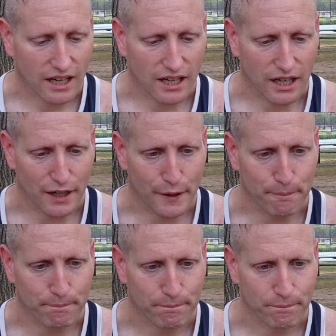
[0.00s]

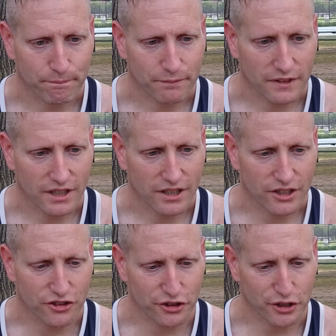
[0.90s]
Um,
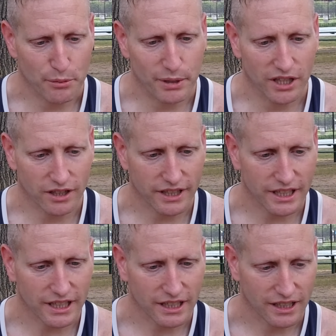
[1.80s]

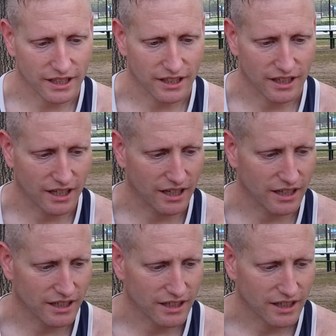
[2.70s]
durability,
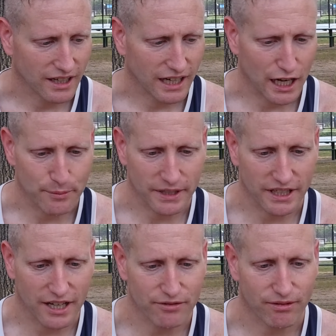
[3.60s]
I
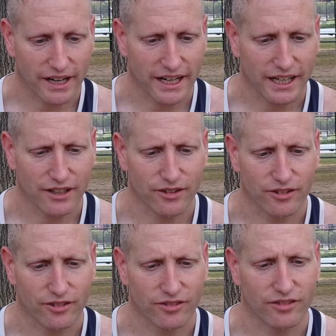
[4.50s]
mean, I've
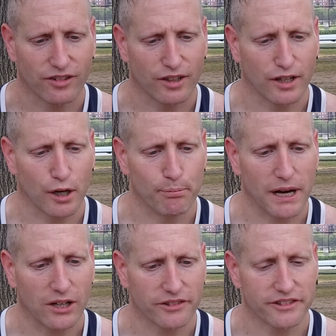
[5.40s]
ran
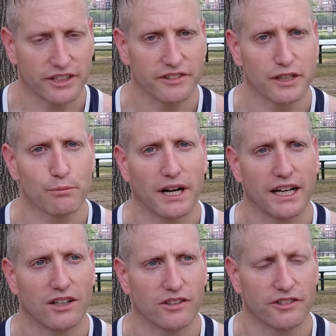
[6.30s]
about 60
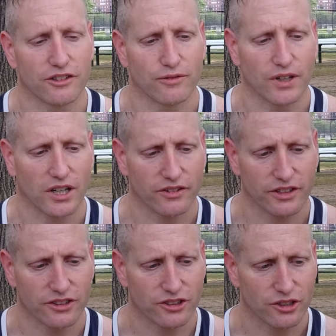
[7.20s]
miles so far
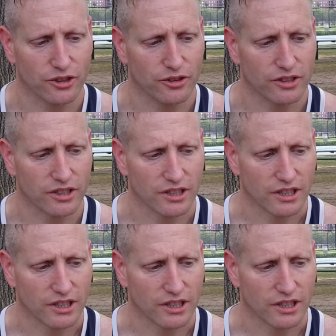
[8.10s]
in this shoe.